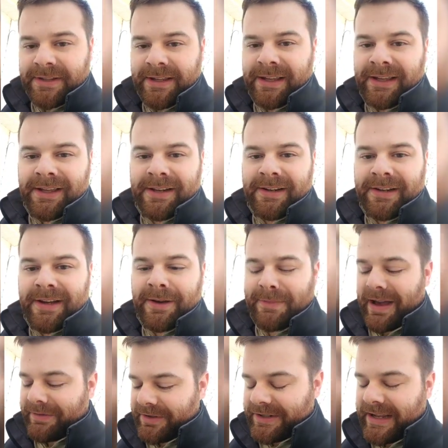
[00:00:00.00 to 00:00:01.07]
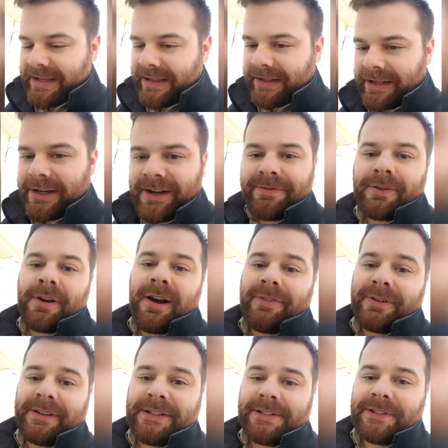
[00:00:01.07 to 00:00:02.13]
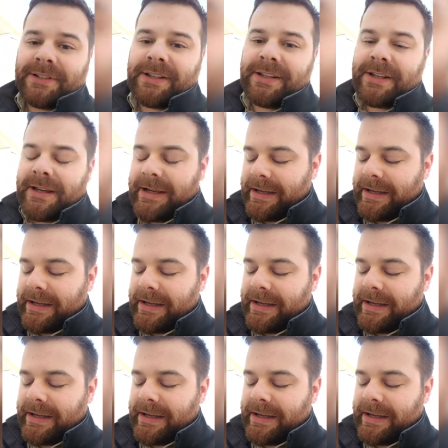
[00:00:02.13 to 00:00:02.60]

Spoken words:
and after taking the cover off initially,